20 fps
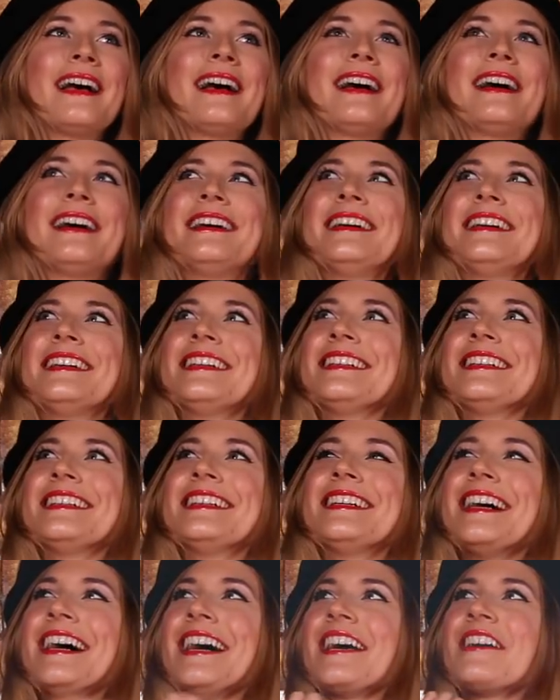
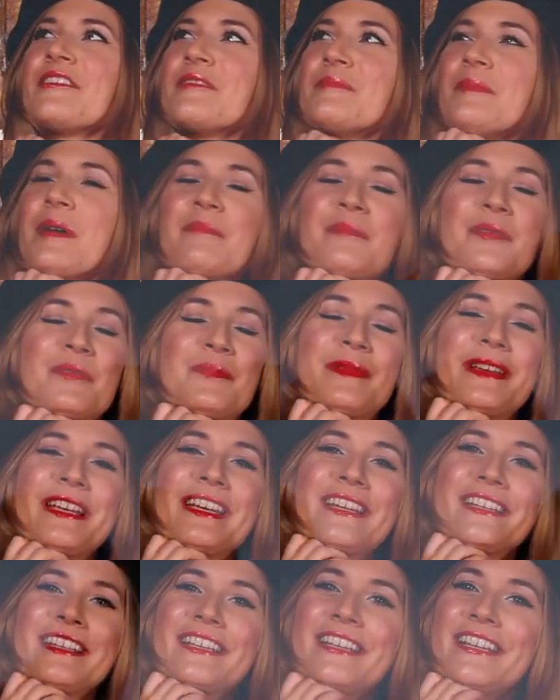I remember
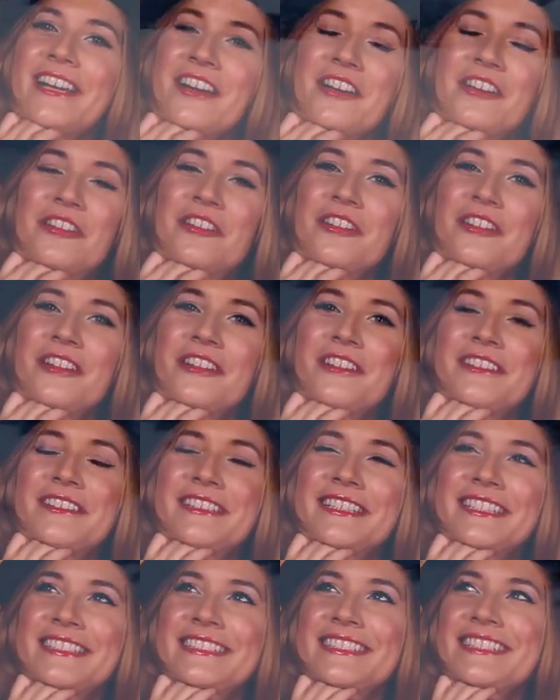being a young girl
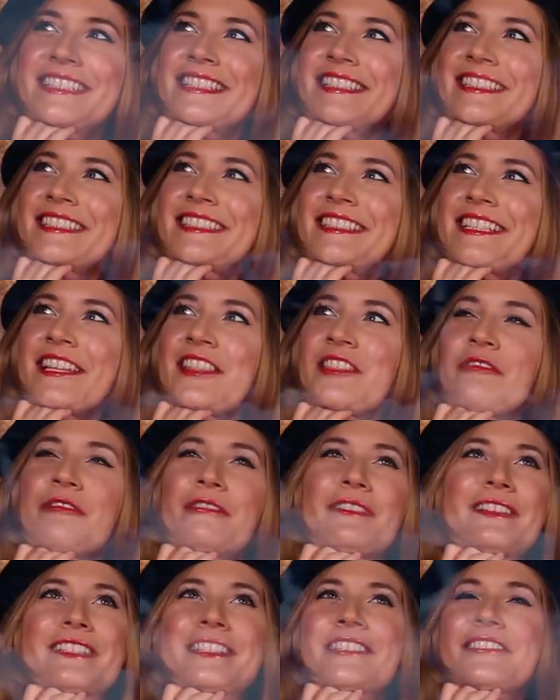and
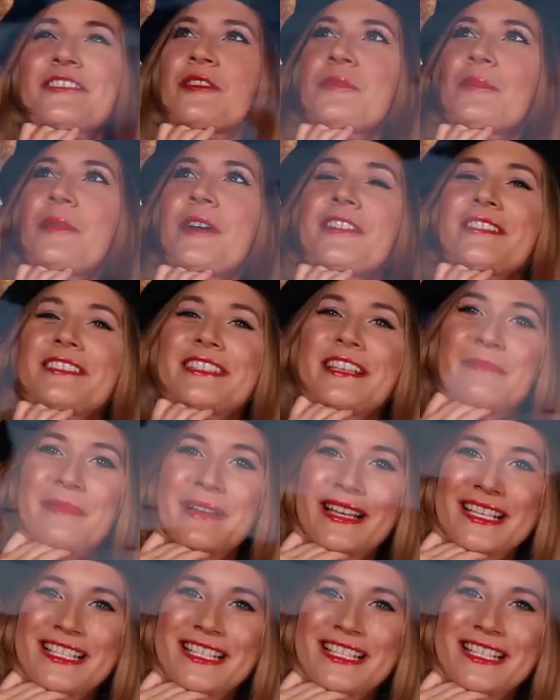throwing snowballs at my